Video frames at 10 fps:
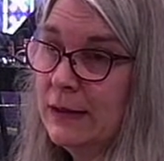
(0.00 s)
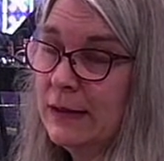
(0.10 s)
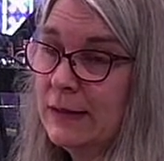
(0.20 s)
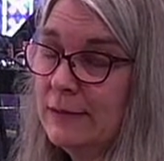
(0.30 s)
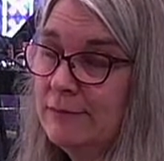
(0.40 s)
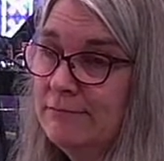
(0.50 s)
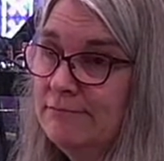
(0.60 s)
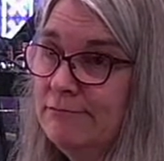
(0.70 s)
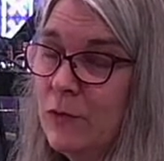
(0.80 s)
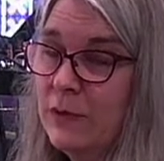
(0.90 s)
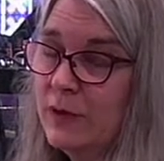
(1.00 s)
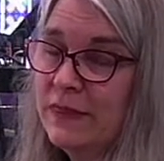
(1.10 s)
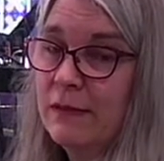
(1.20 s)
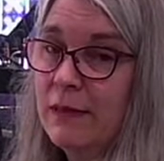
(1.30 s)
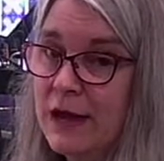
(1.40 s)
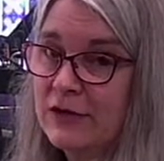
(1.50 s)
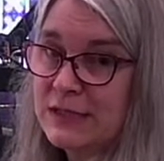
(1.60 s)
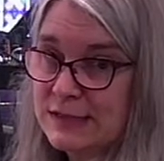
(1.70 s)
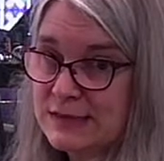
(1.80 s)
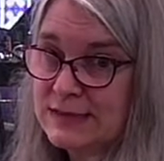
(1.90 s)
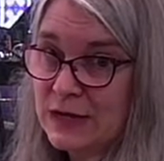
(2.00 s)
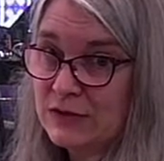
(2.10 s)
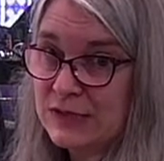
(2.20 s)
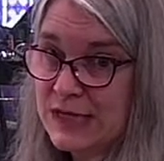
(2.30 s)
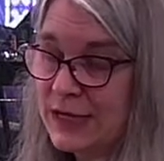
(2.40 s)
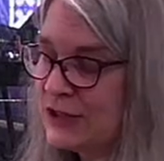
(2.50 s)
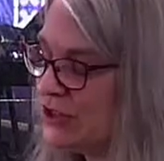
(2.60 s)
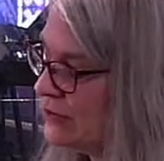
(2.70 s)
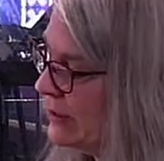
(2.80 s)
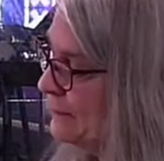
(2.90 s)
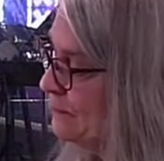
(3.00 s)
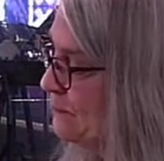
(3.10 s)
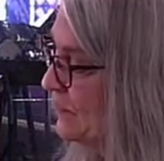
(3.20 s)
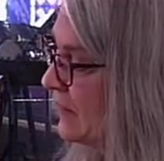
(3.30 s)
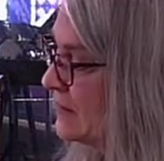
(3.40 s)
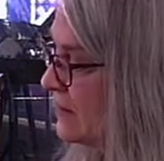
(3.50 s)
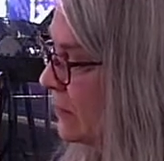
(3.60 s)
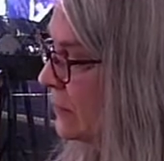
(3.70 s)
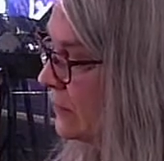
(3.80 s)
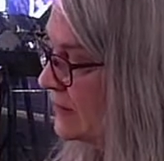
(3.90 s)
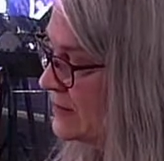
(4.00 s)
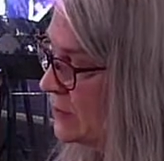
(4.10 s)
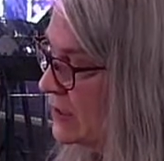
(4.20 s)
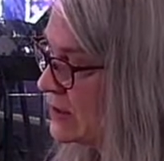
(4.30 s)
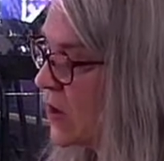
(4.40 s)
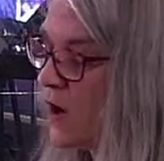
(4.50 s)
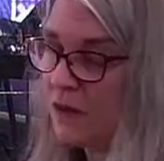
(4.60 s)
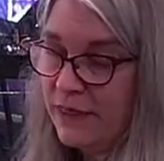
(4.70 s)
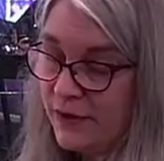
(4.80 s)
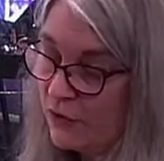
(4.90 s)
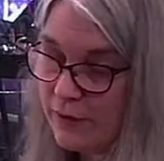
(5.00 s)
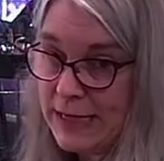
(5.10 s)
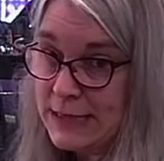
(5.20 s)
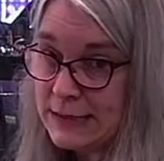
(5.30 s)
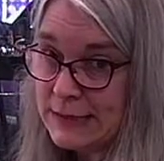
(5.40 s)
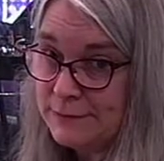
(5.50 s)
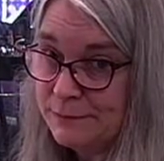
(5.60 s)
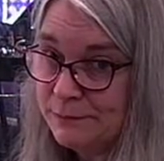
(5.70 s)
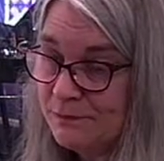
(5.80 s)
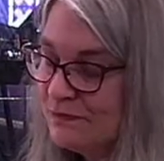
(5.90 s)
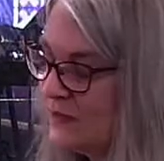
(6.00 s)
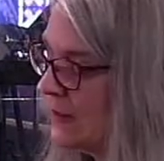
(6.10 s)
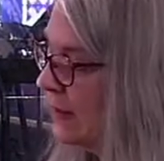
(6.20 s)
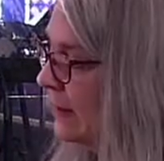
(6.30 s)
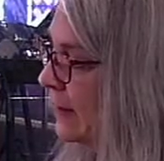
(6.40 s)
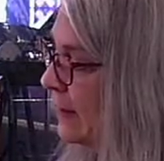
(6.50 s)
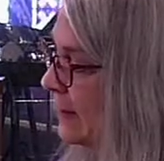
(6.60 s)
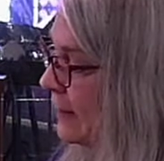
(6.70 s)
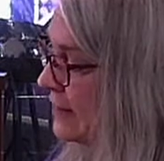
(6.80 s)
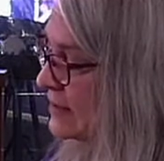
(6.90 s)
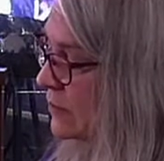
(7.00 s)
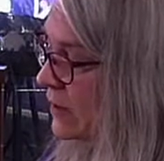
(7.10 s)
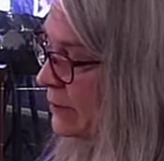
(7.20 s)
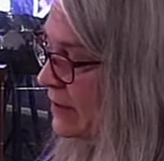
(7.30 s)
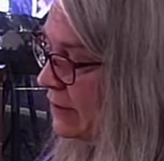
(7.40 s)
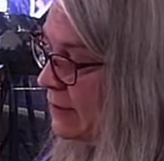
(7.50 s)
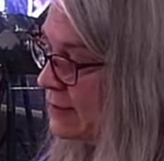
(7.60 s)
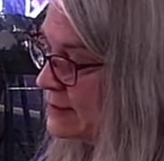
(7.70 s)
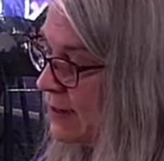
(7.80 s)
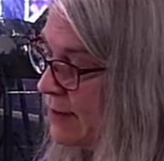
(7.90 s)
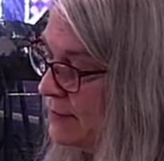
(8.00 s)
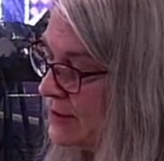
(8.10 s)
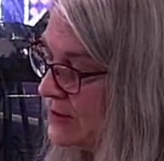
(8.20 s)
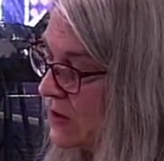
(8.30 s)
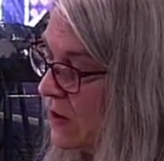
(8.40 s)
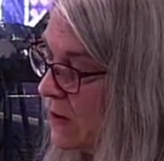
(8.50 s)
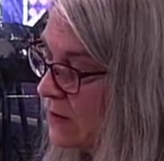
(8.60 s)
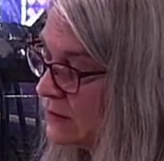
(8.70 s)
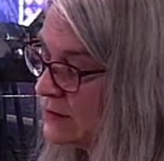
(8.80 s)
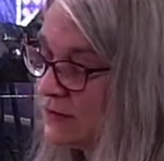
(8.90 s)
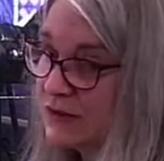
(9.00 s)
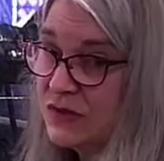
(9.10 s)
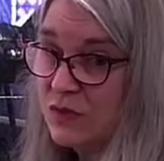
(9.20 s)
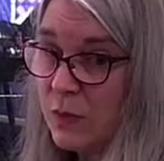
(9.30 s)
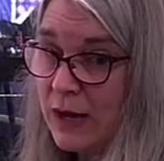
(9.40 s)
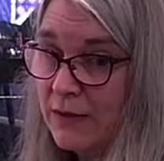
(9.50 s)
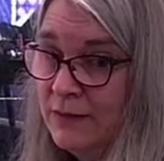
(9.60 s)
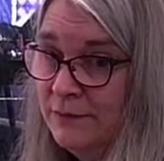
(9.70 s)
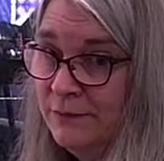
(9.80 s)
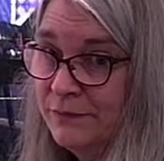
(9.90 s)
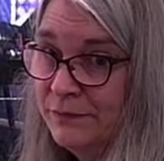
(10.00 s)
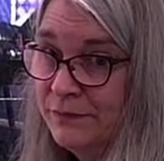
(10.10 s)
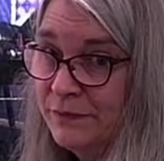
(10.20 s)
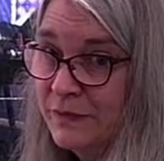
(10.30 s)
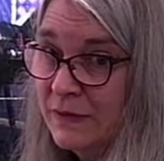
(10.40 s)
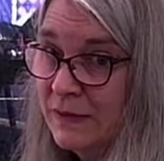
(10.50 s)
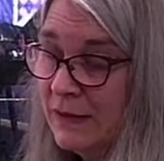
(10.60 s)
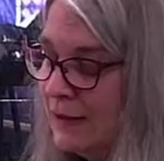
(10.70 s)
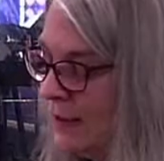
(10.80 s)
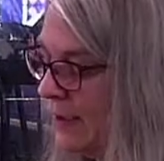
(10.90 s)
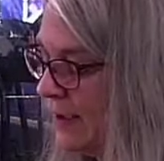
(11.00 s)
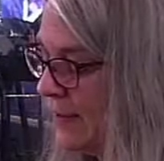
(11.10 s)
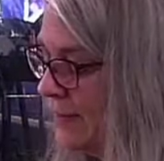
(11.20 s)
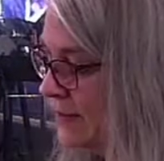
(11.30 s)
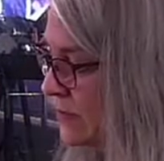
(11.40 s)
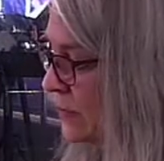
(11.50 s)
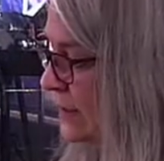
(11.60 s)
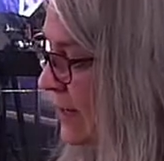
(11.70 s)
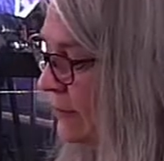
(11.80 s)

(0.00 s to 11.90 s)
uh, one with the loudest sounds attached to it. So this one is called the great. This one up here on top is called the swell. And this one